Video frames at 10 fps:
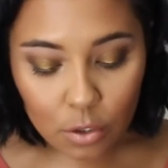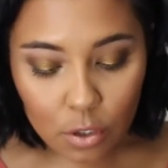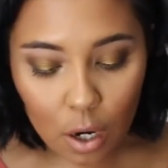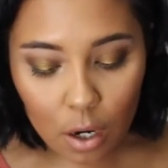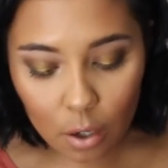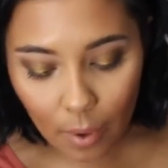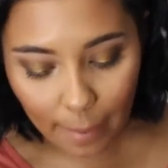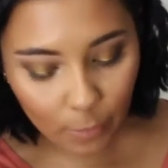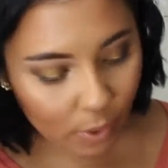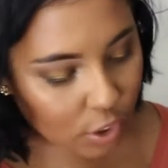so
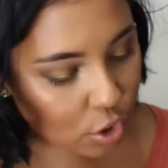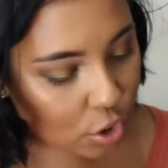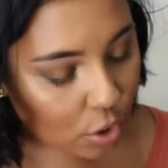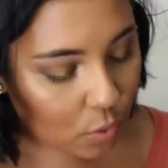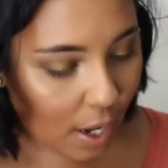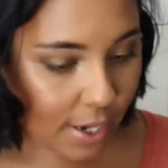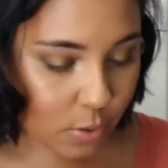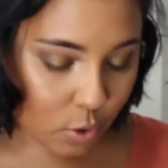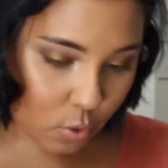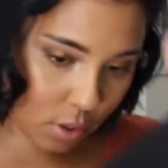I'm going to show you
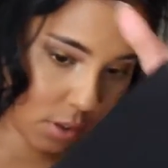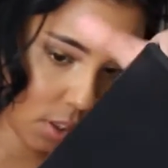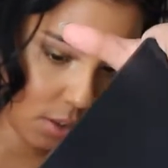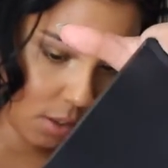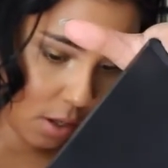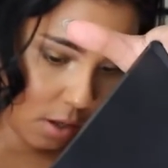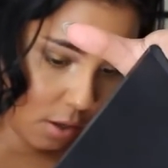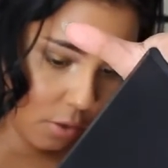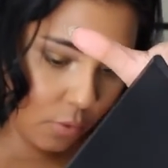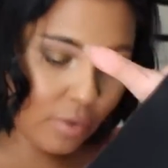guys, which one is this?
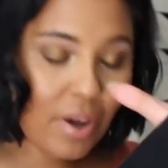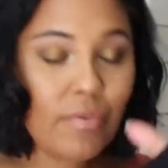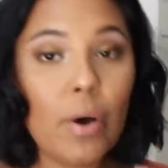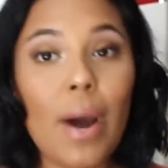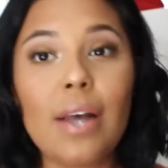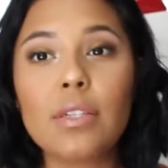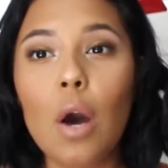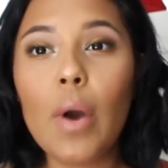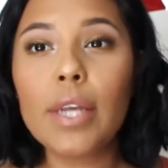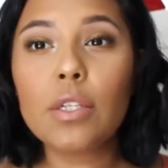350S.
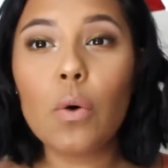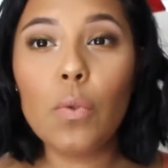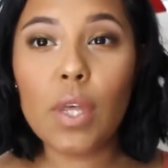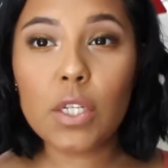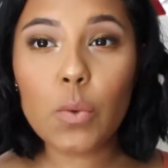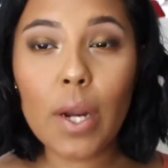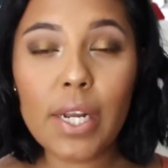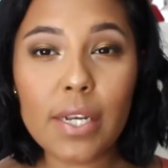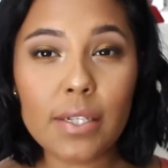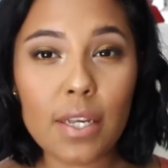Okay, so this
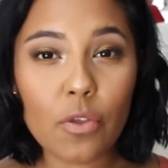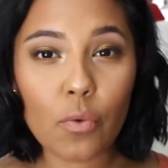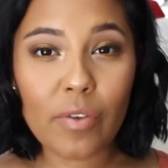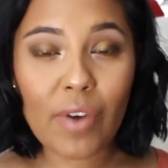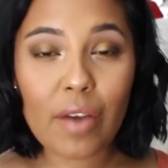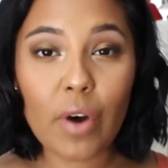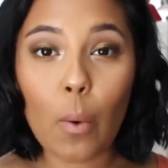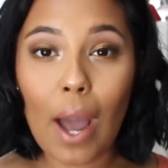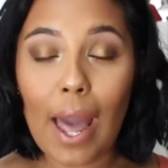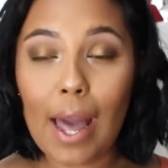one is the
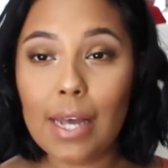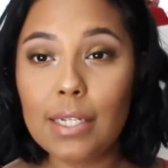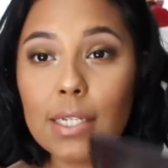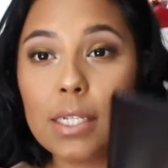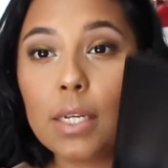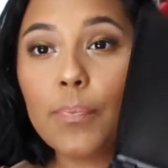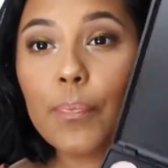350S.